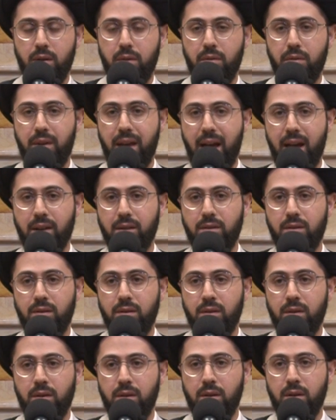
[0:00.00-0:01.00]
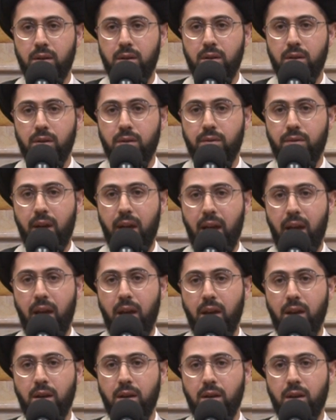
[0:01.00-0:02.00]
that
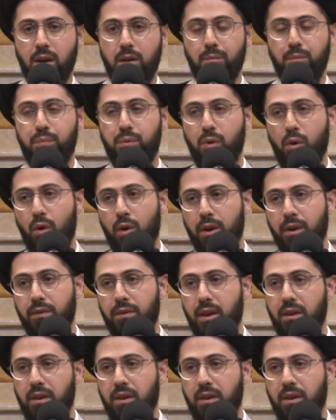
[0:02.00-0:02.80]
they employed.